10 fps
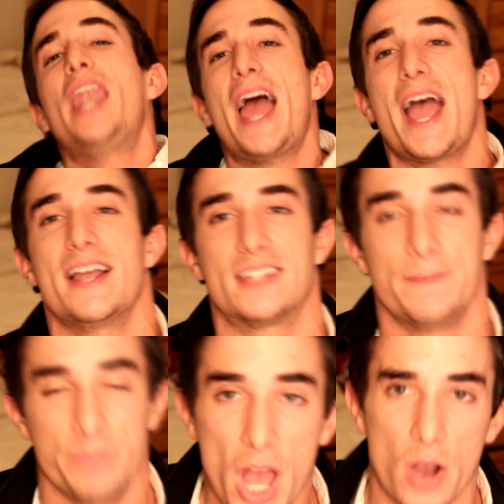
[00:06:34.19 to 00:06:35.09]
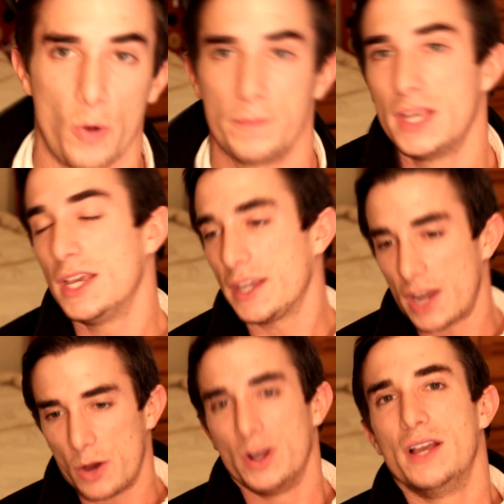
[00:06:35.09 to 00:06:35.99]
the land. No. You
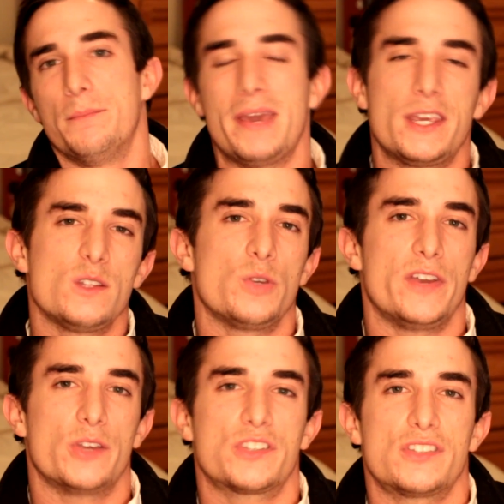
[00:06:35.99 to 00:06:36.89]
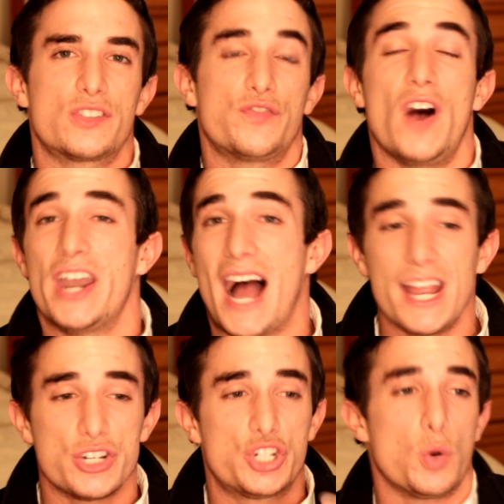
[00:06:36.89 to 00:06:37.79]
know, make YouTube videos because it's fun. I
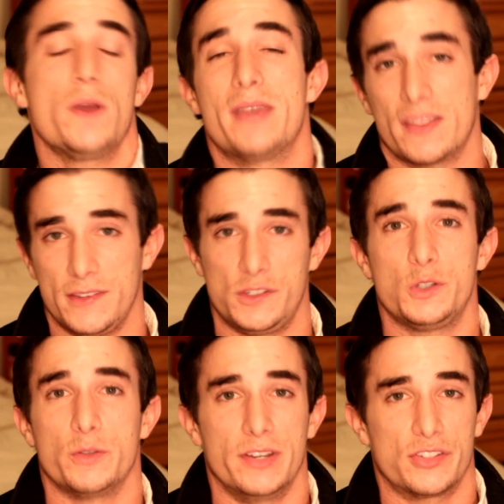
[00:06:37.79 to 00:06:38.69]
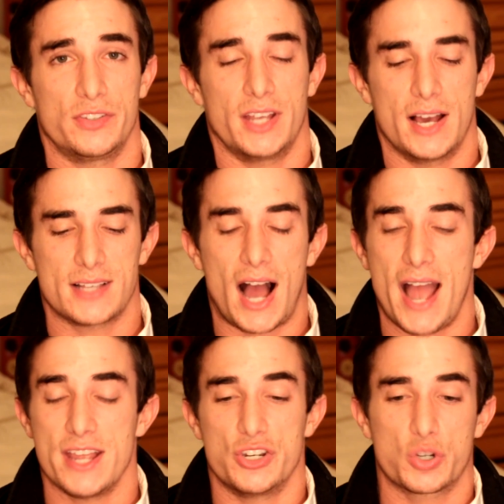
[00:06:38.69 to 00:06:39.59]
enjoy making these YouTube videos for you guys.
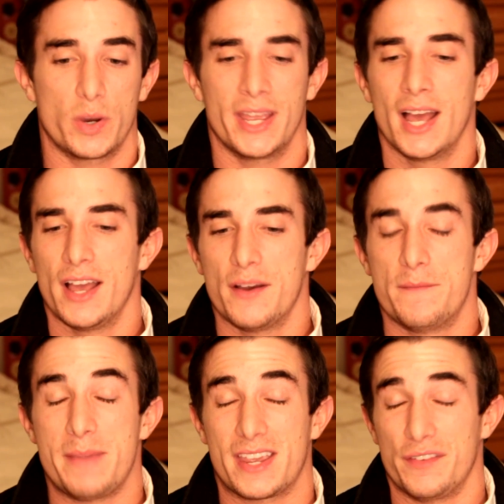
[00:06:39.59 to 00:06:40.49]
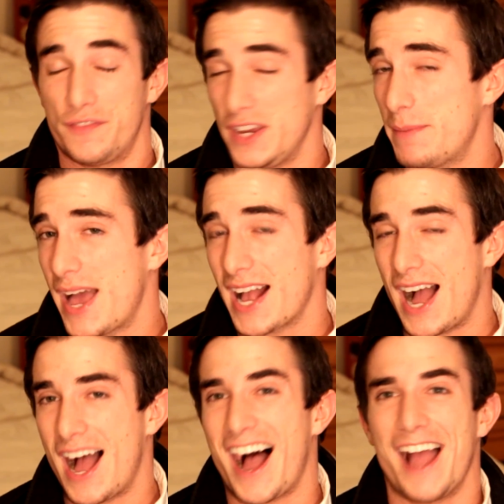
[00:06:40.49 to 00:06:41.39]
I enjoy making feedback.
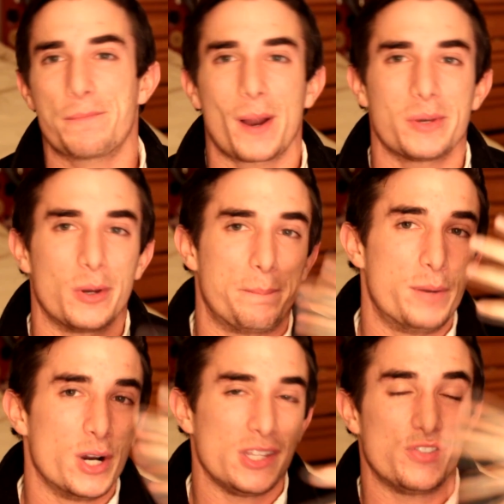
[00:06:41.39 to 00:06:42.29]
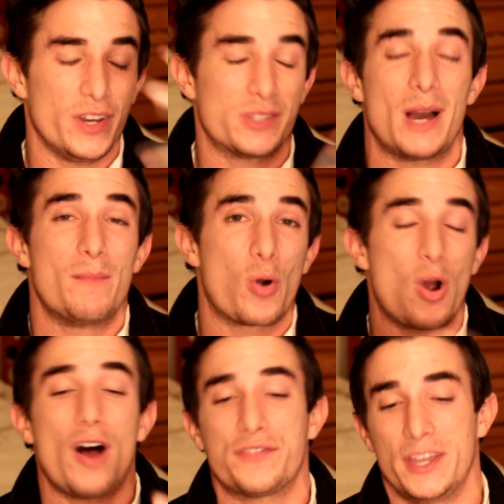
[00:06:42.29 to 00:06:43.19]
I, I probably would put these videos out more
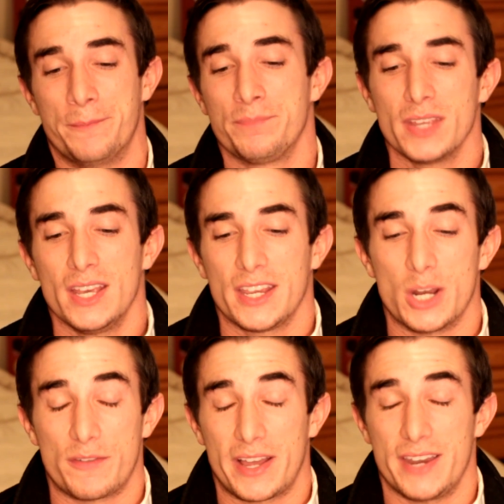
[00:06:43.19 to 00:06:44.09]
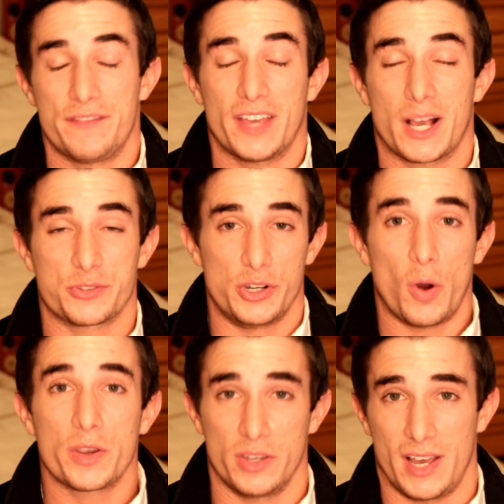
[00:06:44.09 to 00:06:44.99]
often, you know, if I didn't feel like I was
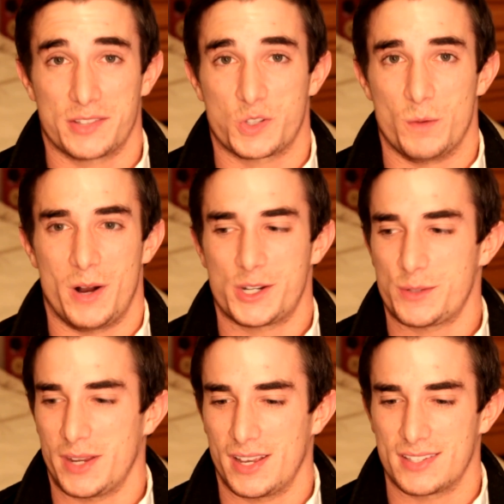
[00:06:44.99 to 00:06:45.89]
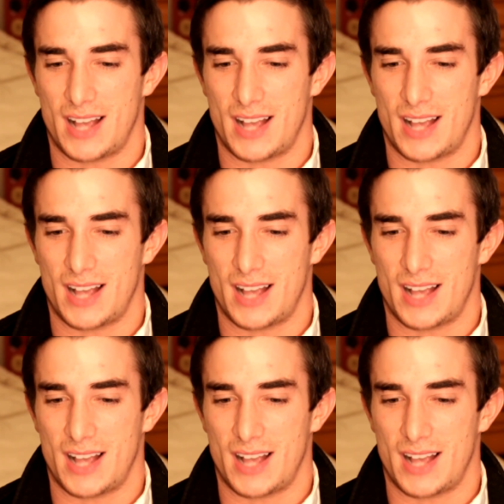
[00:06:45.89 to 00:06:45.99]
annoying you guys so much, because